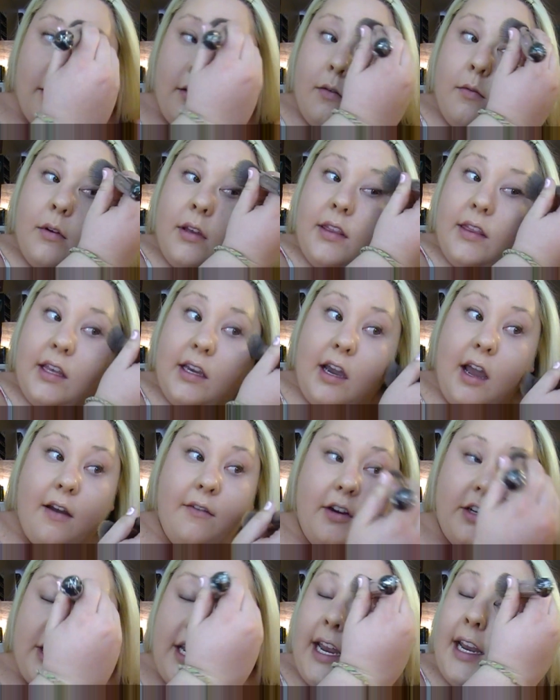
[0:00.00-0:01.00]
with the
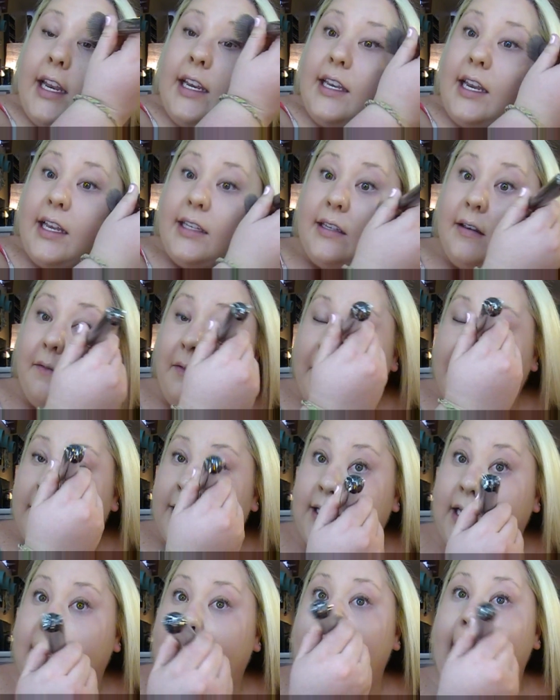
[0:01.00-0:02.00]
coverage, and it doesn't feel
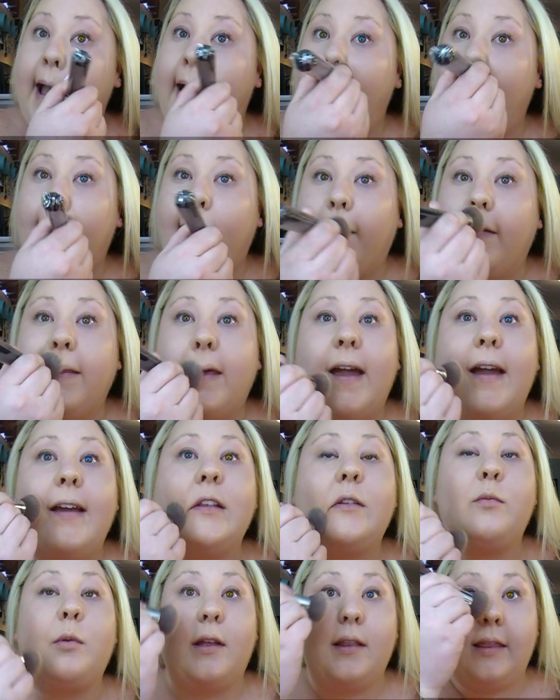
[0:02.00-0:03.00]
sticky at all, and that
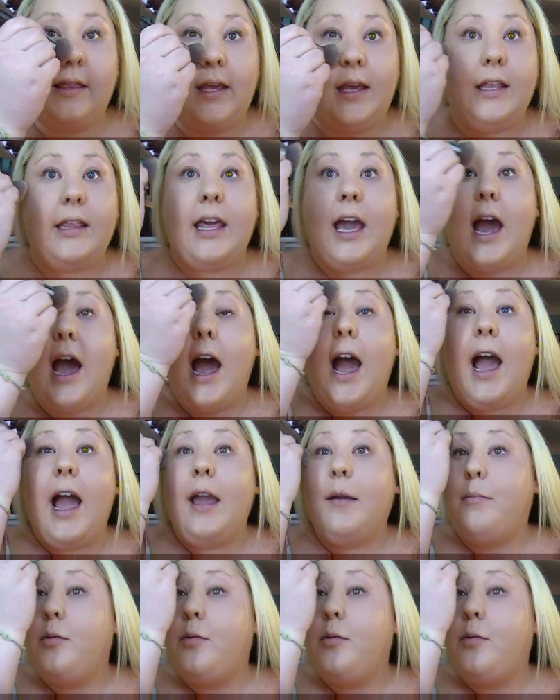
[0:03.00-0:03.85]
is one thing that I